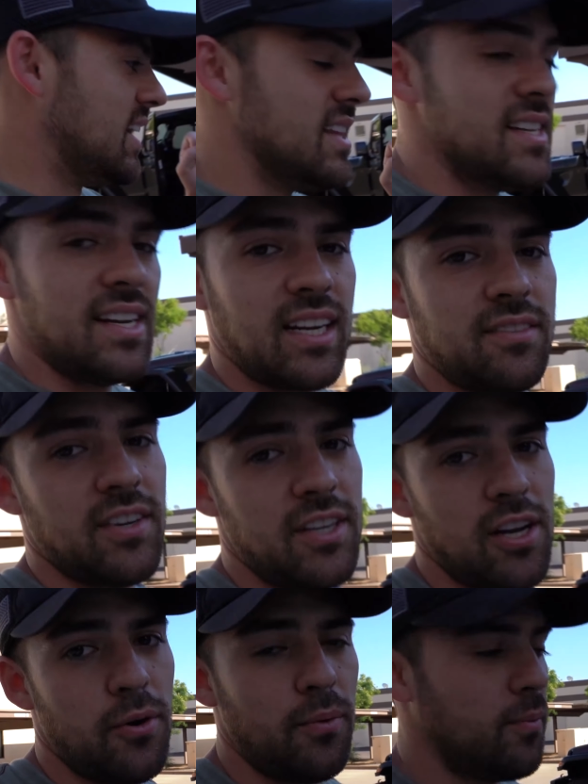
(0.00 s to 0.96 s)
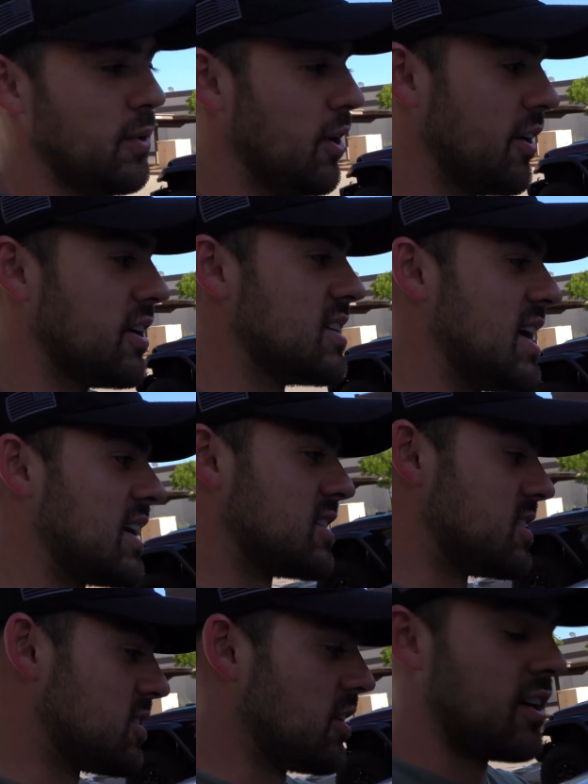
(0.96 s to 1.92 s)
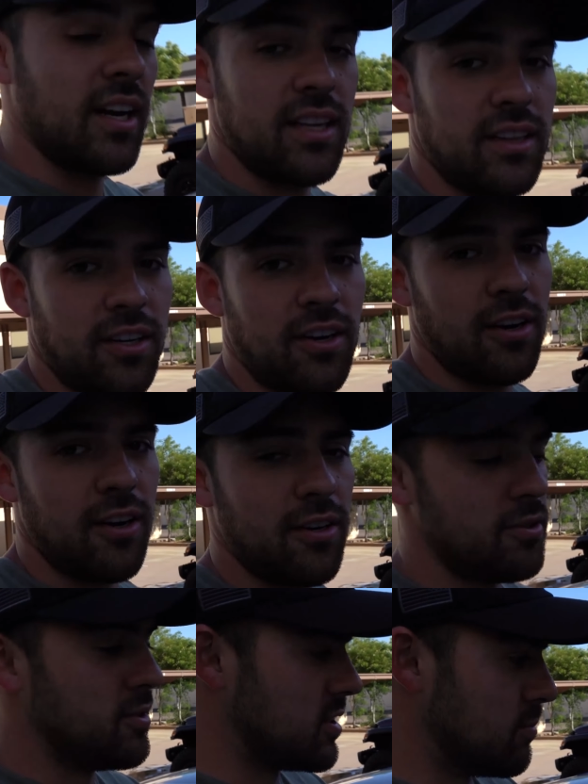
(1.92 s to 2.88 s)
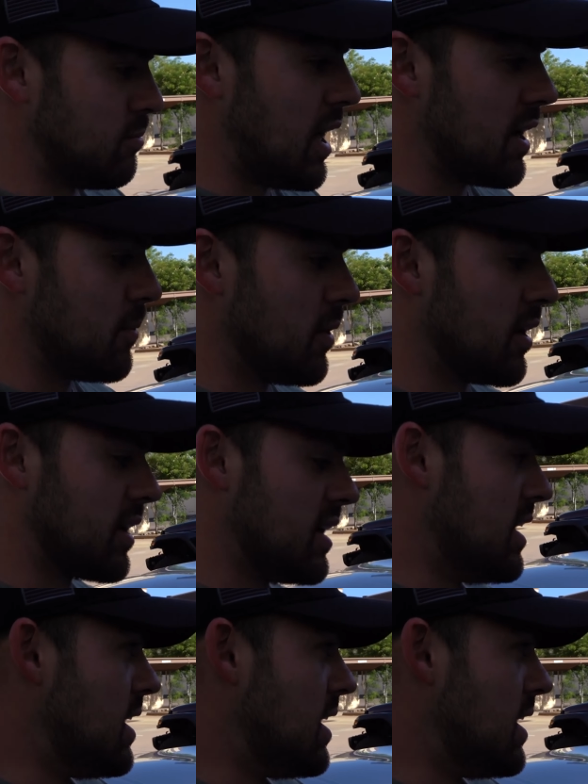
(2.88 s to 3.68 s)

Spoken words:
In the next video, we are gonna actually start cutting the car, doing some body work,